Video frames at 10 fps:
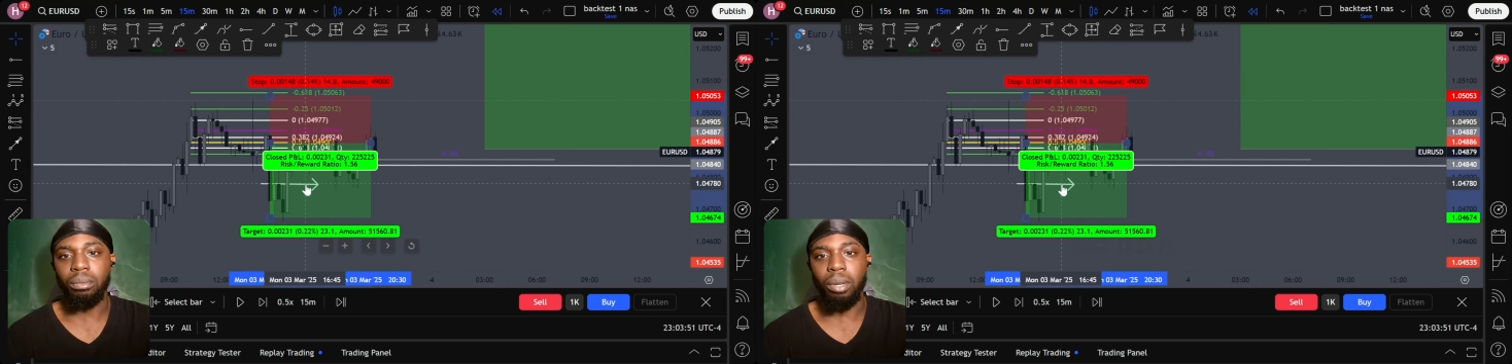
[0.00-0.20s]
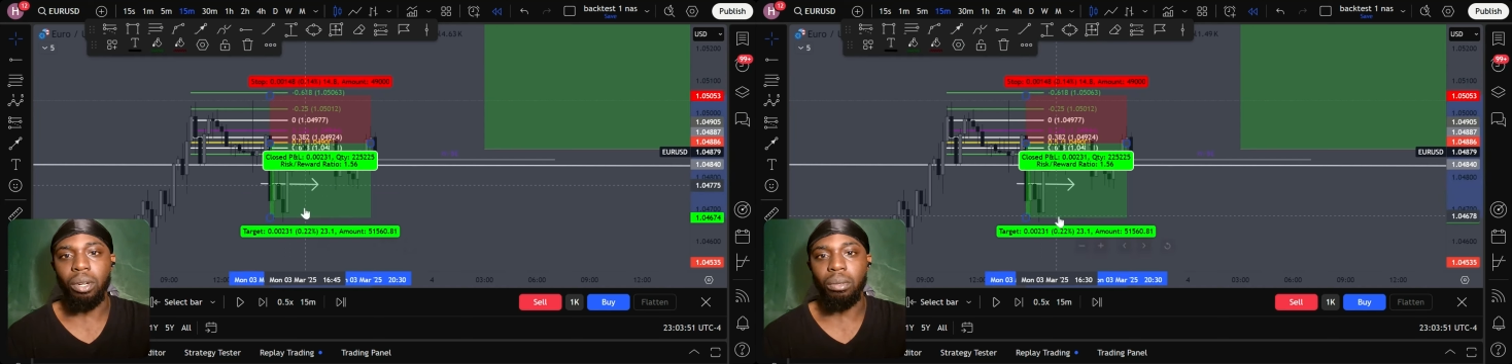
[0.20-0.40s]

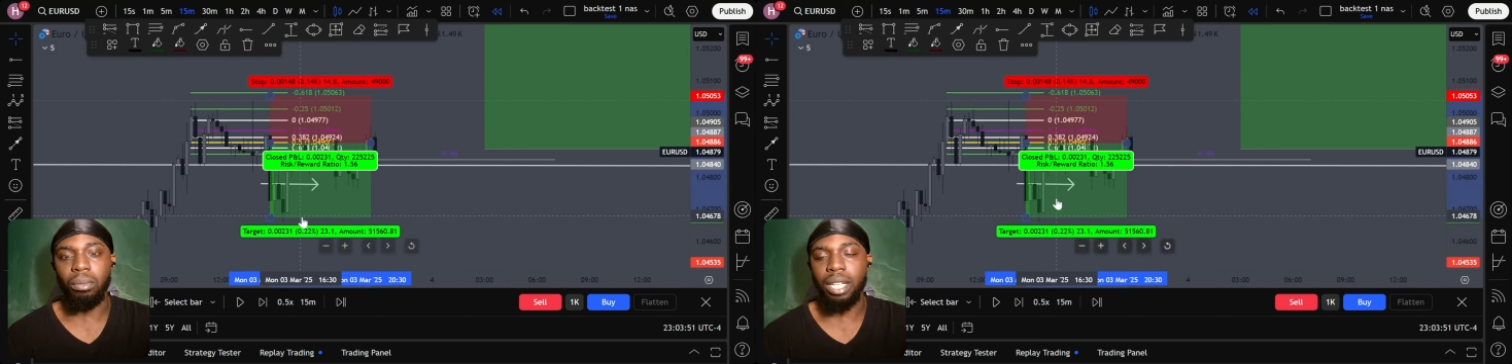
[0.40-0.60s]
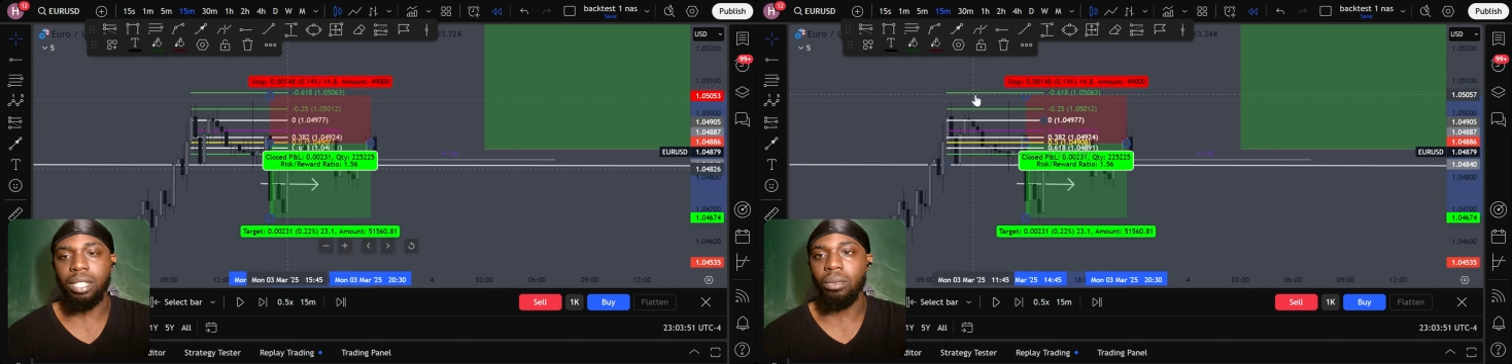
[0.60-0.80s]
Boom,
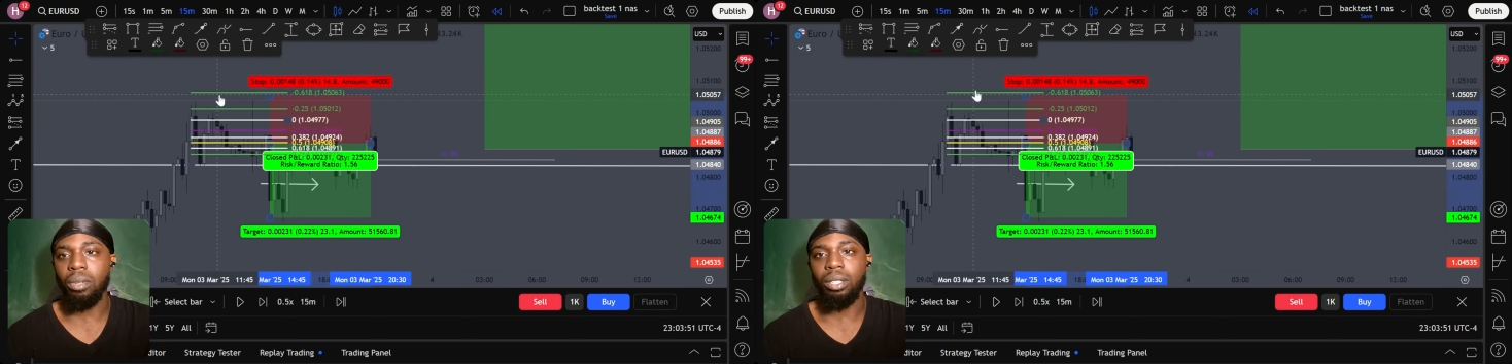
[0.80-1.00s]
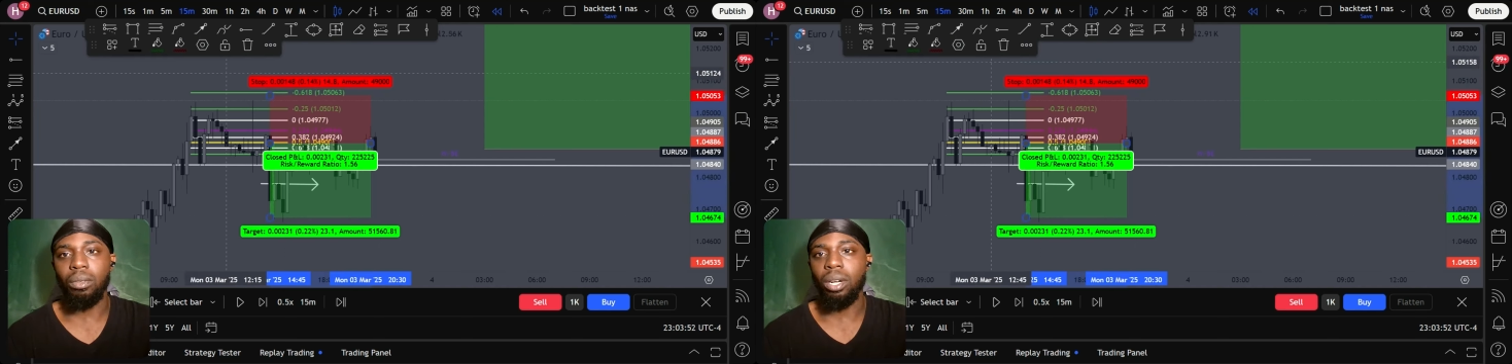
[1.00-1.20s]
that's a
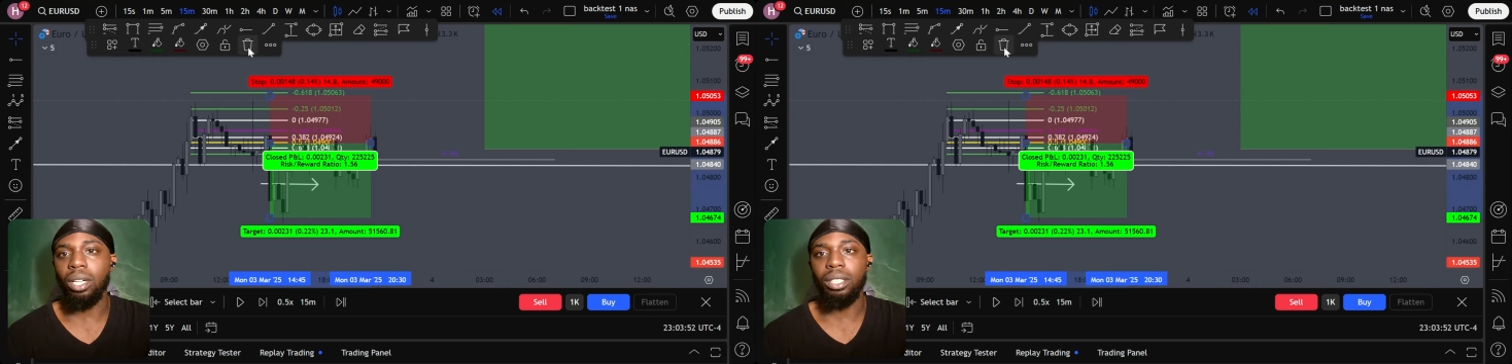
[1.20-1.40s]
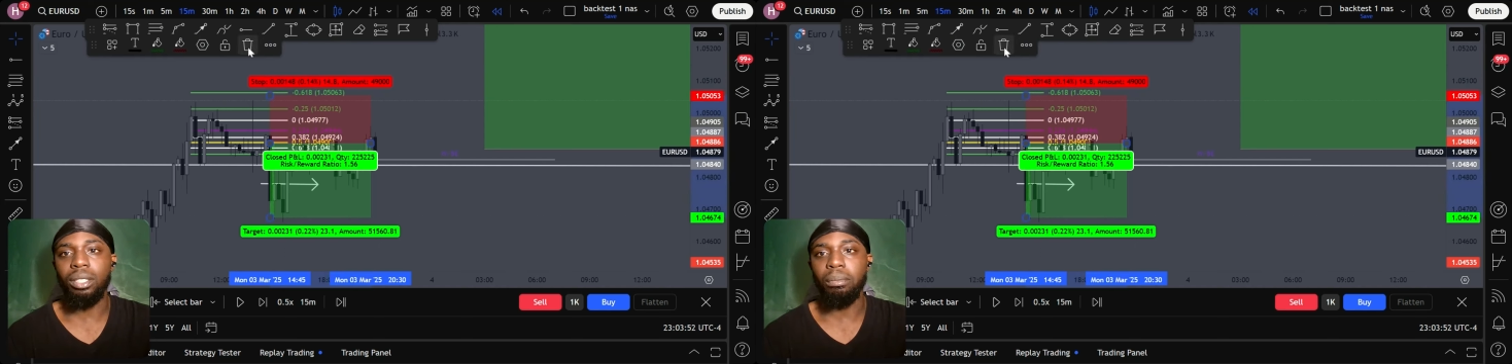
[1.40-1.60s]

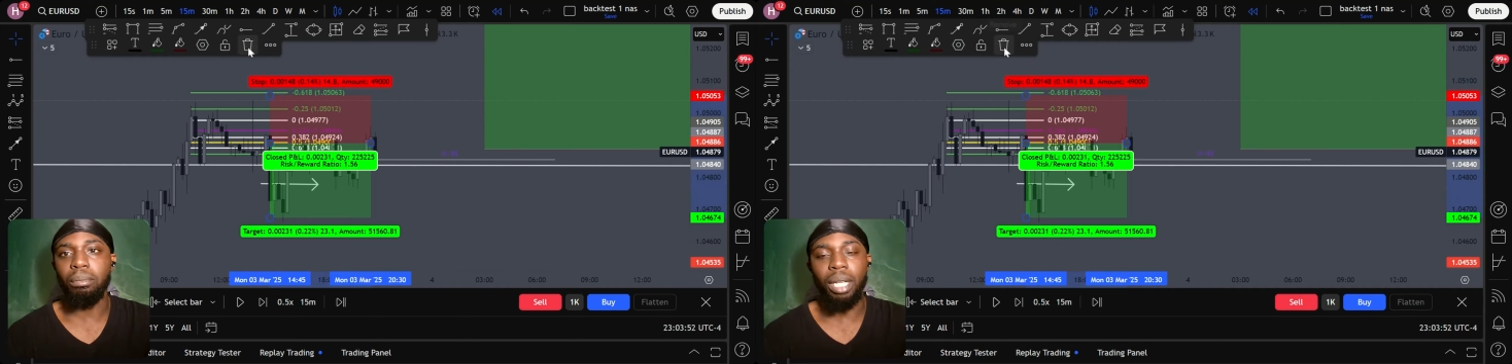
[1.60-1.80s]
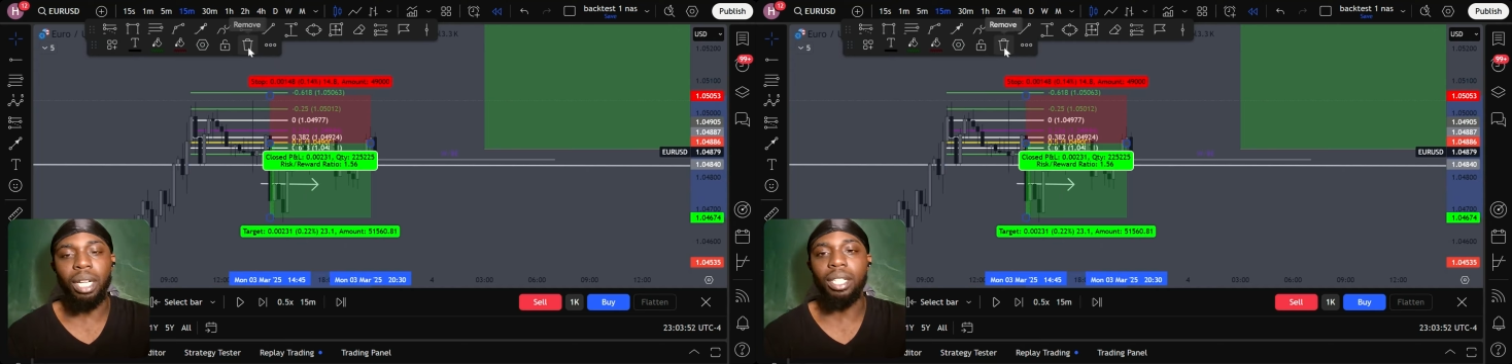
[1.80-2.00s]
1-to-1,
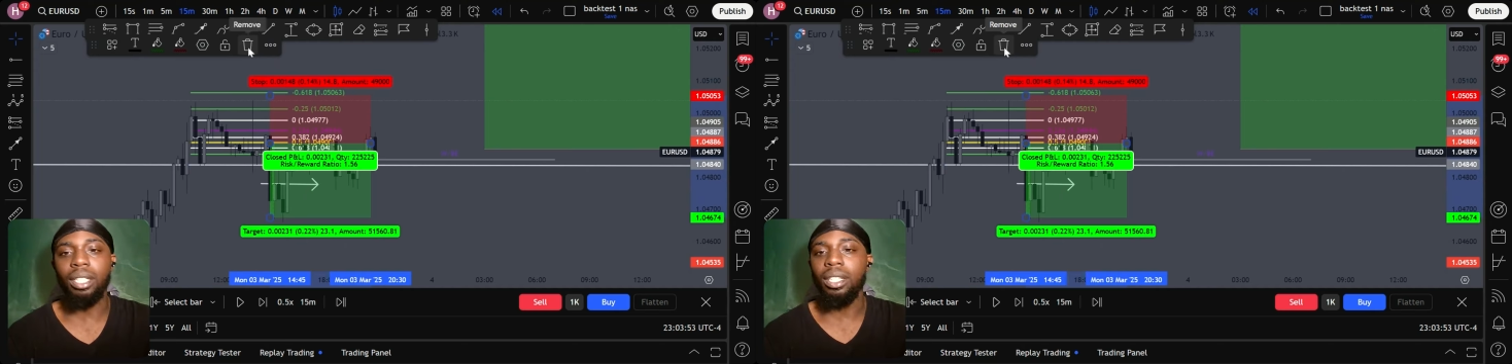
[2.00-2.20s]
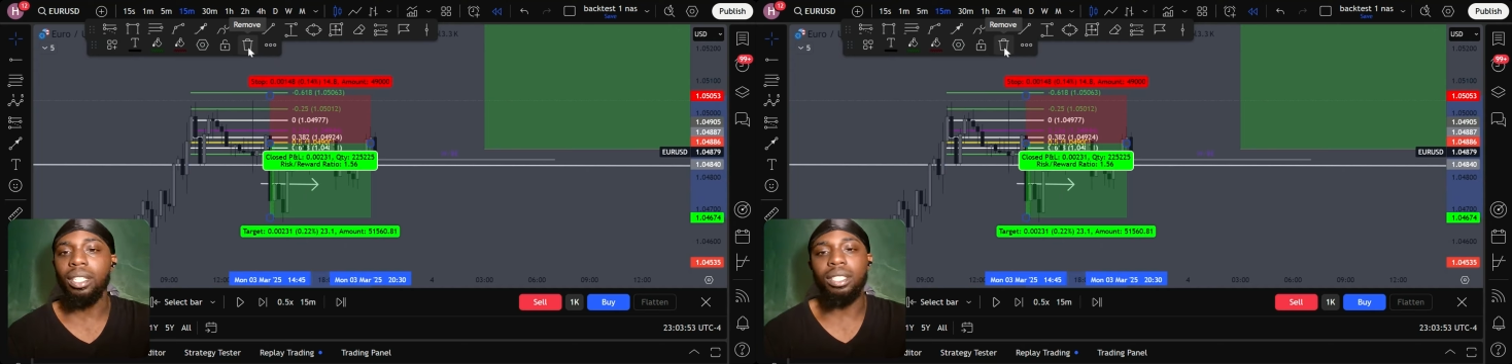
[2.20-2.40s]
but
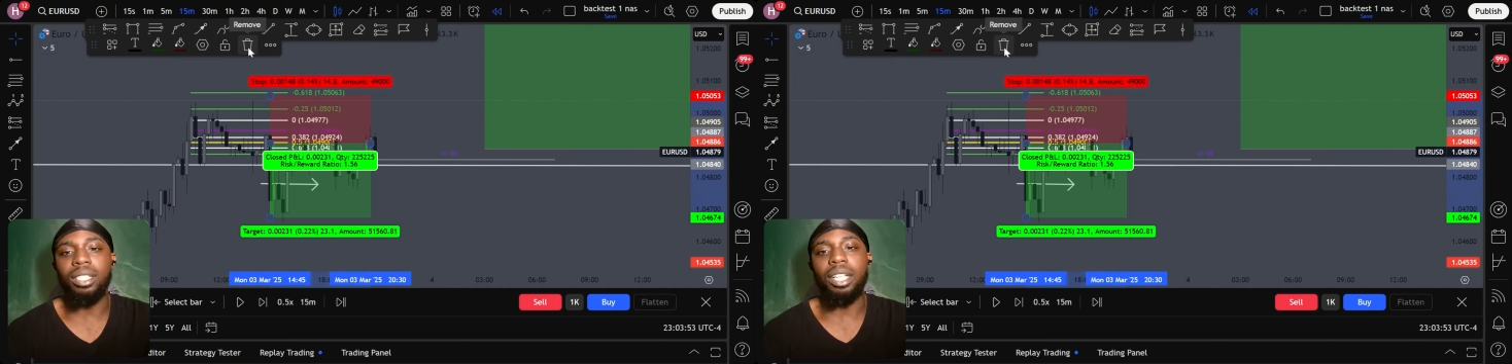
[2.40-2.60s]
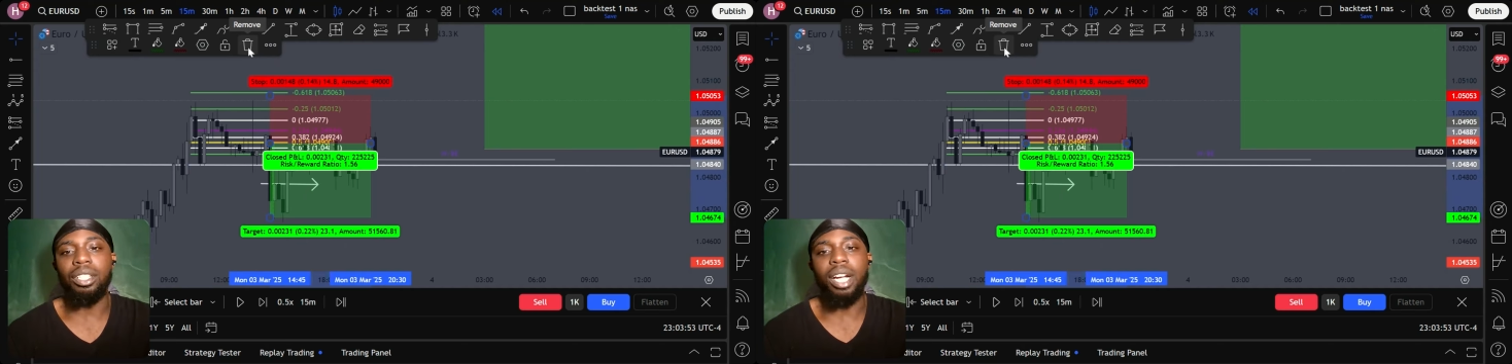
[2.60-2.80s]
it's
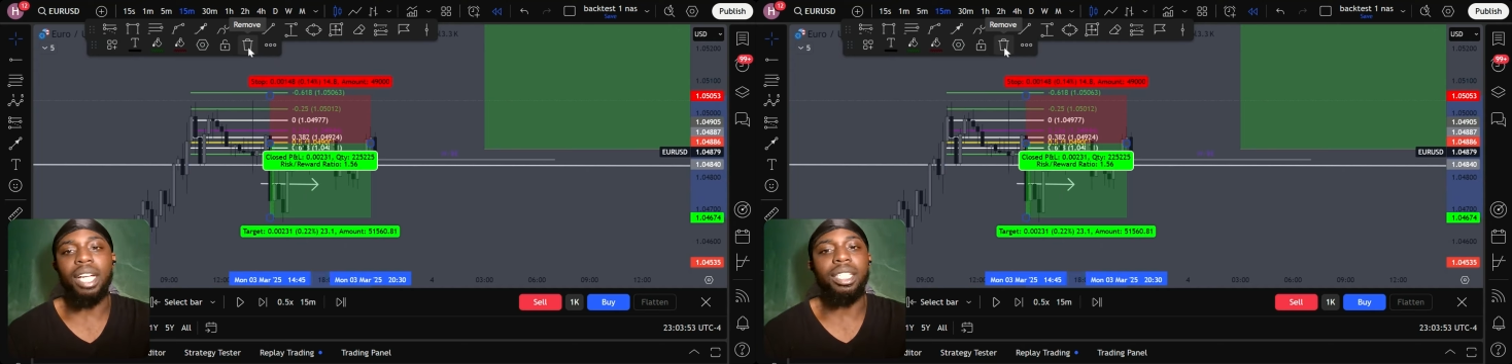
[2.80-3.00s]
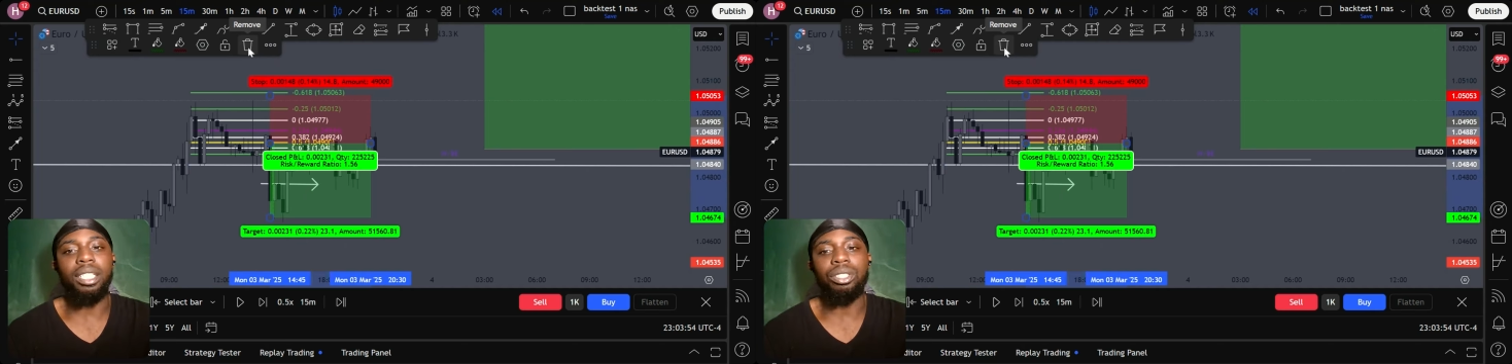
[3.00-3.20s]
not your
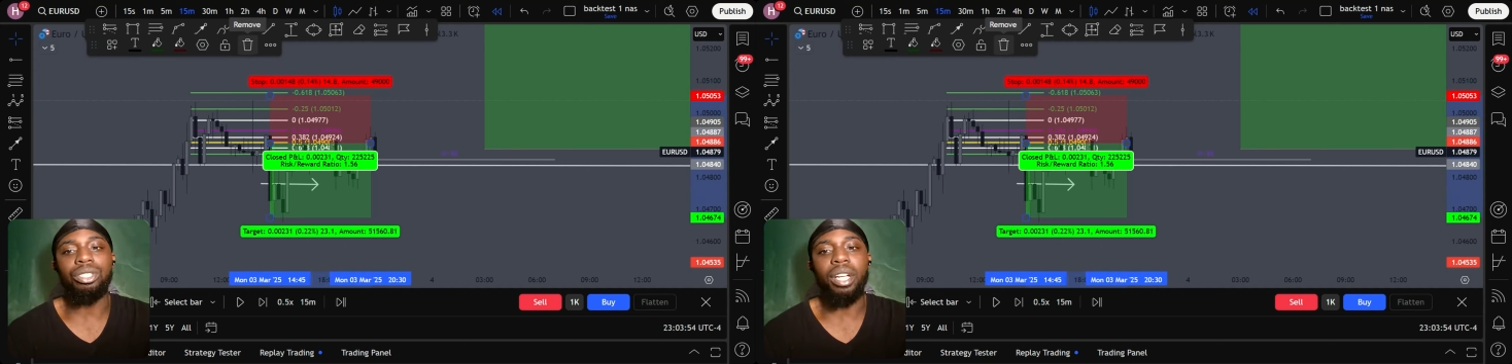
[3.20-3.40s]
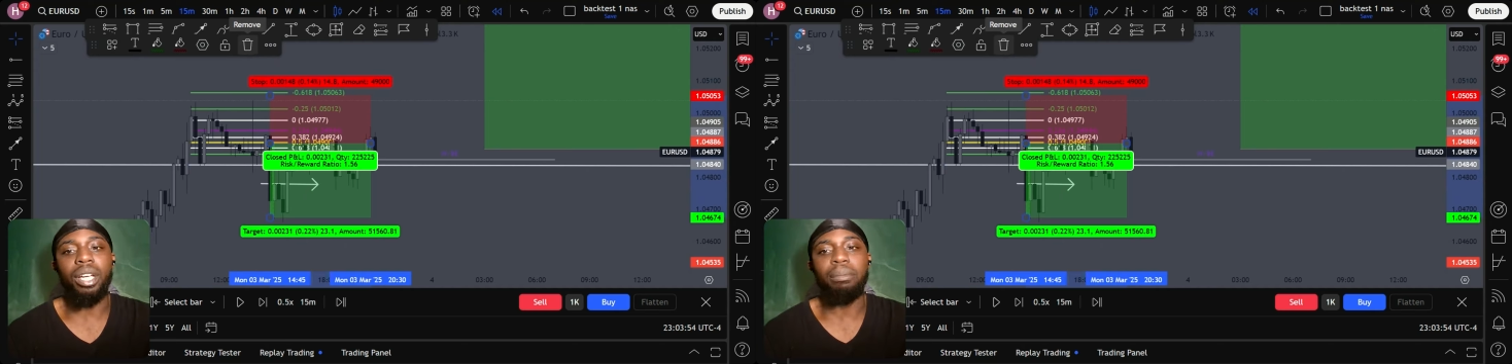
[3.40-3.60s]
ideal
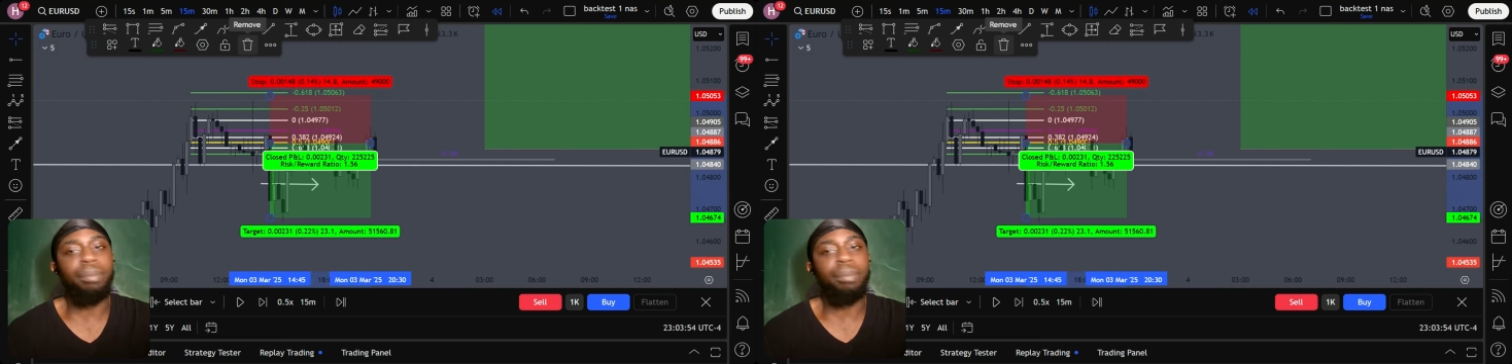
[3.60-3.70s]
trade,